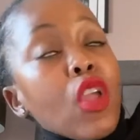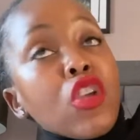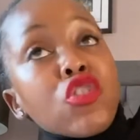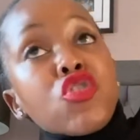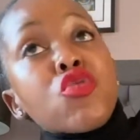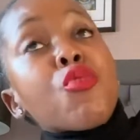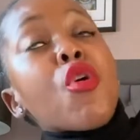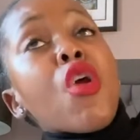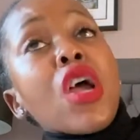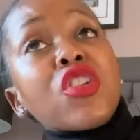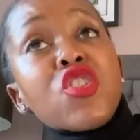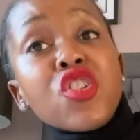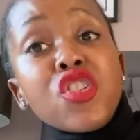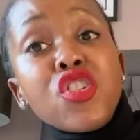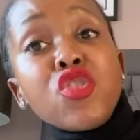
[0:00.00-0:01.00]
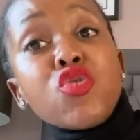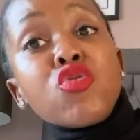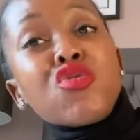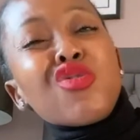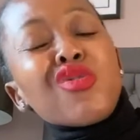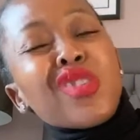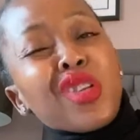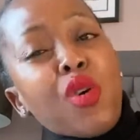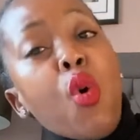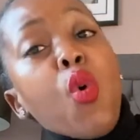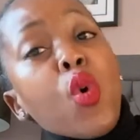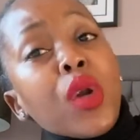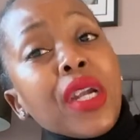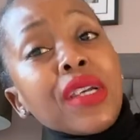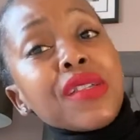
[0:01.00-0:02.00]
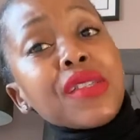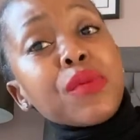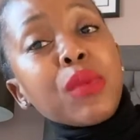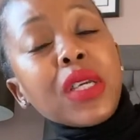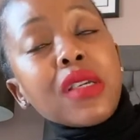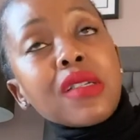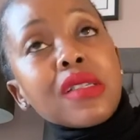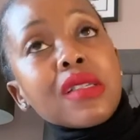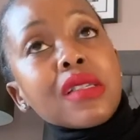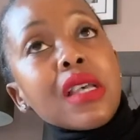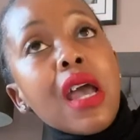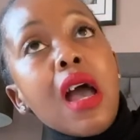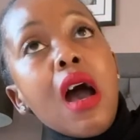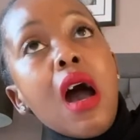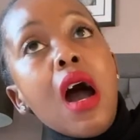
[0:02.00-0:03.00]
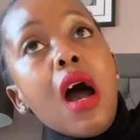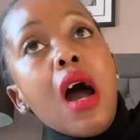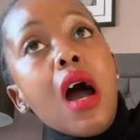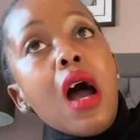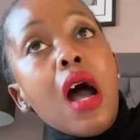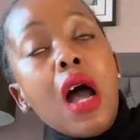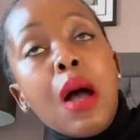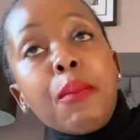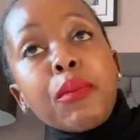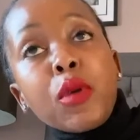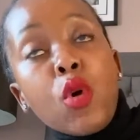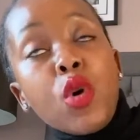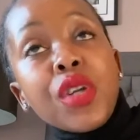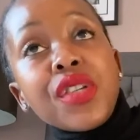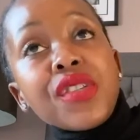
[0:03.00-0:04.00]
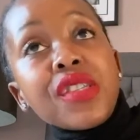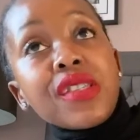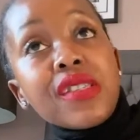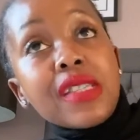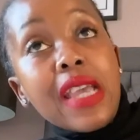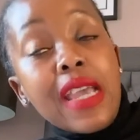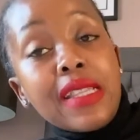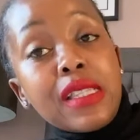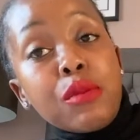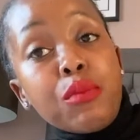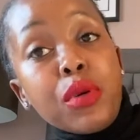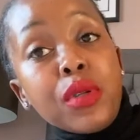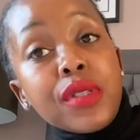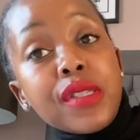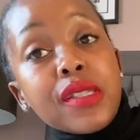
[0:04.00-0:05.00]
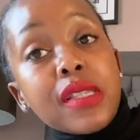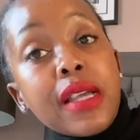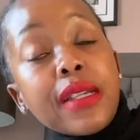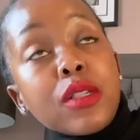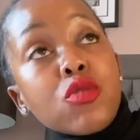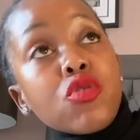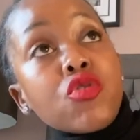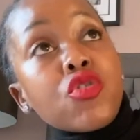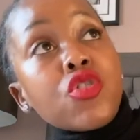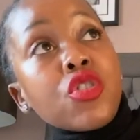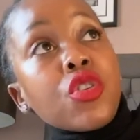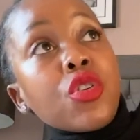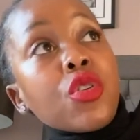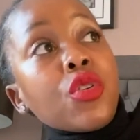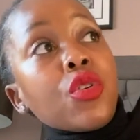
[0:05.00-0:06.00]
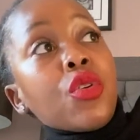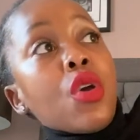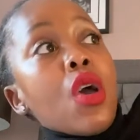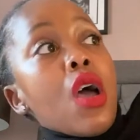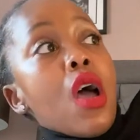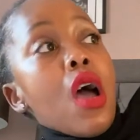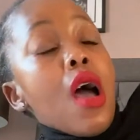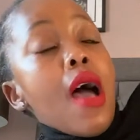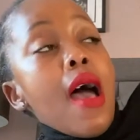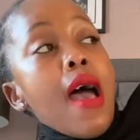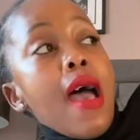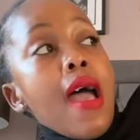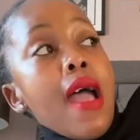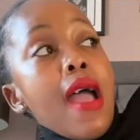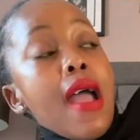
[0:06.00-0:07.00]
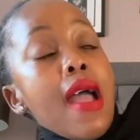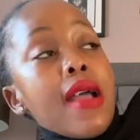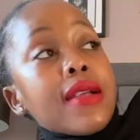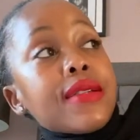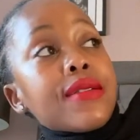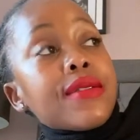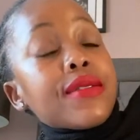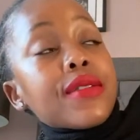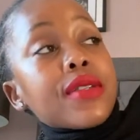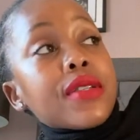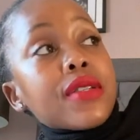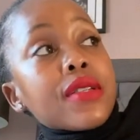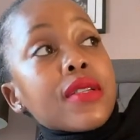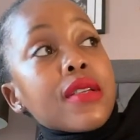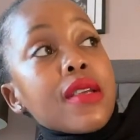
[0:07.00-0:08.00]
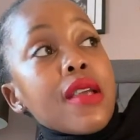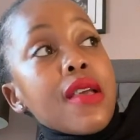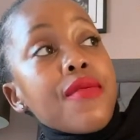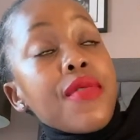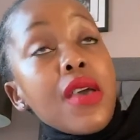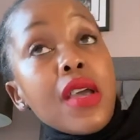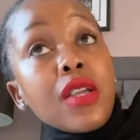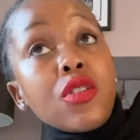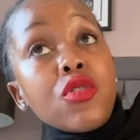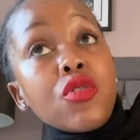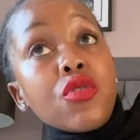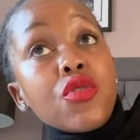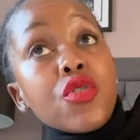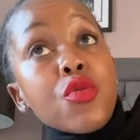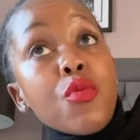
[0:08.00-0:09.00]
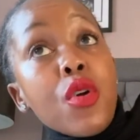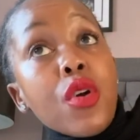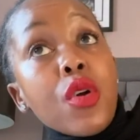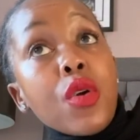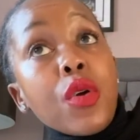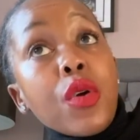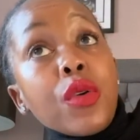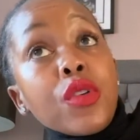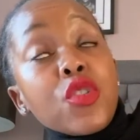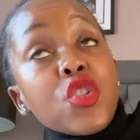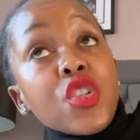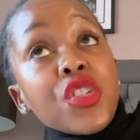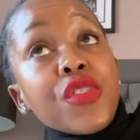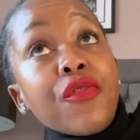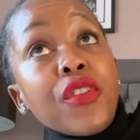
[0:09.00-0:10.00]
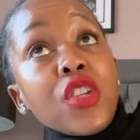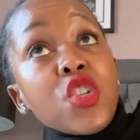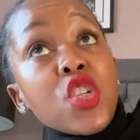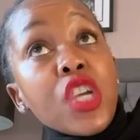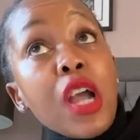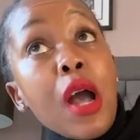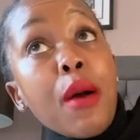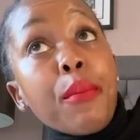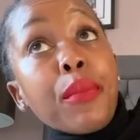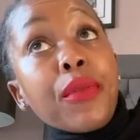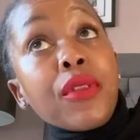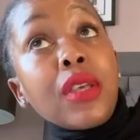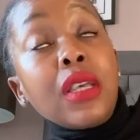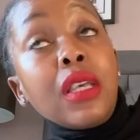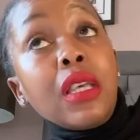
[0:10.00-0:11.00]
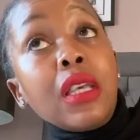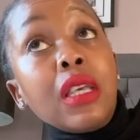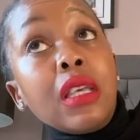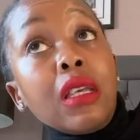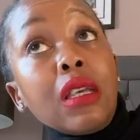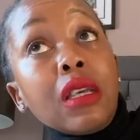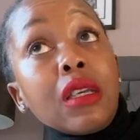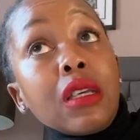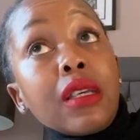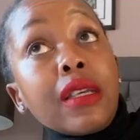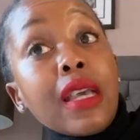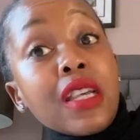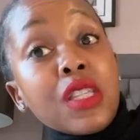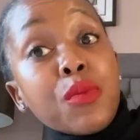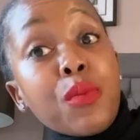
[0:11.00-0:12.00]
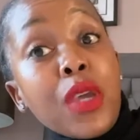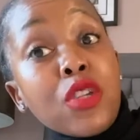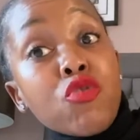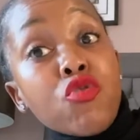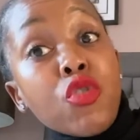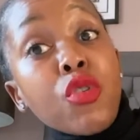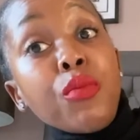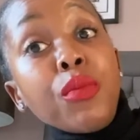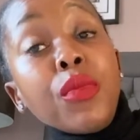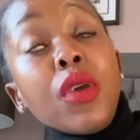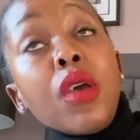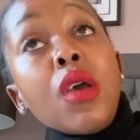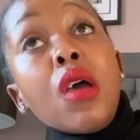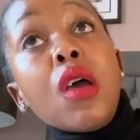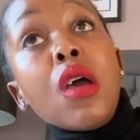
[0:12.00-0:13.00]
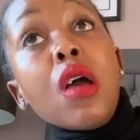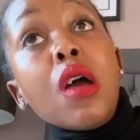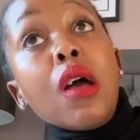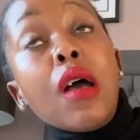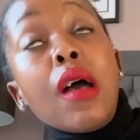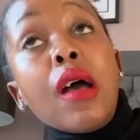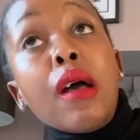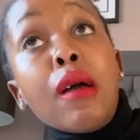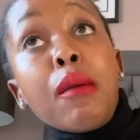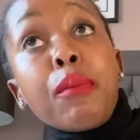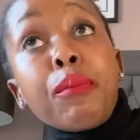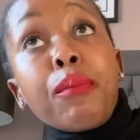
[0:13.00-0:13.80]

tomorrow I just need to do the corners because um, corners and skating boards I need to do and and then tomorrow just finishing up the guest bedroom uh,